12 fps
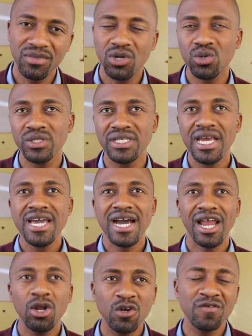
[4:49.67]
because
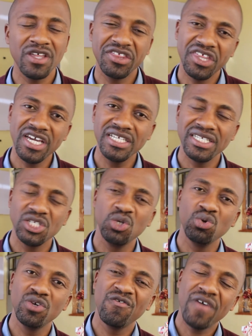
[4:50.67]
a lot of the things that
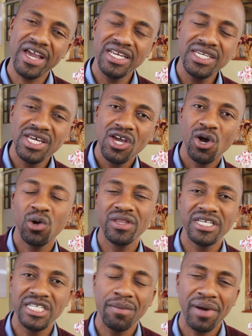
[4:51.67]
you would find on
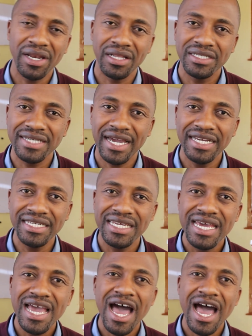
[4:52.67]
the cPanel side